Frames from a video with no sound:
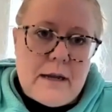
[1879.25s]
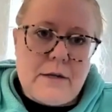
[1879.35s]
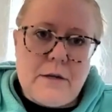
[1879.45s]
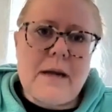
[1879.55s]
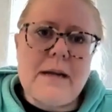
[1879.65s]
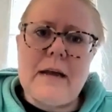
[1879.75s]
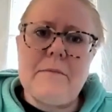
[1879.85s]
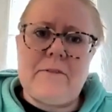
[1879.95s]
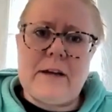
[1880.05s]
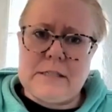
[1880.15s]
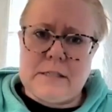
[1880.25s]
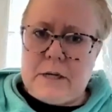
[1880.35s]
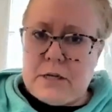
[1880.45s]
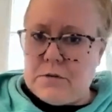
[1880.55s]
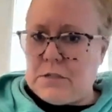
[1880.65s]
And you might not find
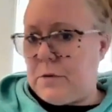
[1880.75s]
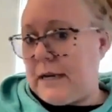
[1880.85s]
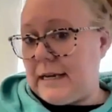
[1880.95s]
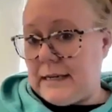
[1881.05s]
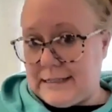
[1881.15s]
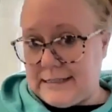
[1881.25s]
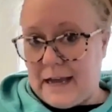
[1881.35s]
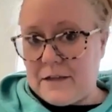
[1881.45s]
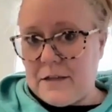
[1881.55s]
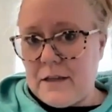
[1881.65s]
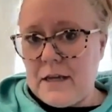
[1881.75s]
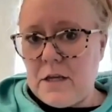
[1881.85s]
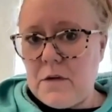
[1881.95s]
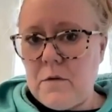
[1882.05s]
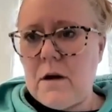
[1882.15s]
somebody who's doing it exactly
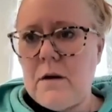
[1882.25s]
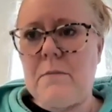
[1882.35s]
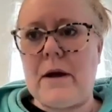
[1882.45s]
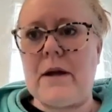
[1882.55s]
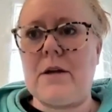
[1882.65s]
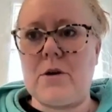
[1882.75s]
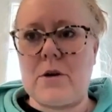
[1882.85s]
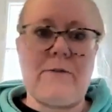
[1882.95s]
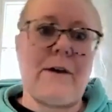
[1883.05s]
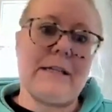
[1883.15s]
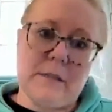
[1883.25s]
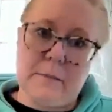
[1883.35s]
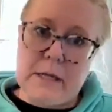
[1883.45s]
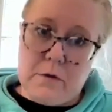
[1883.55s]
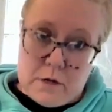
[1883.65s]
like you are, but you're going to find
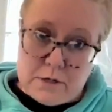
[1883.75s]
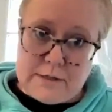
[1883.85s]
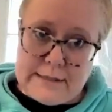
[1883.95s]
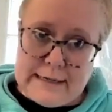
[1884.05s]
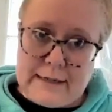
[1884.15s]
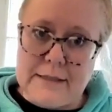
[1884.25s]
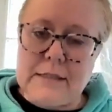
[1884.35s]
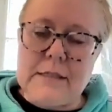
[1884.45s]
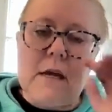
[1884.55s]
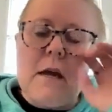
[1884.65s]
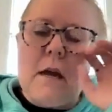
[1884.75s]
somebody who understands.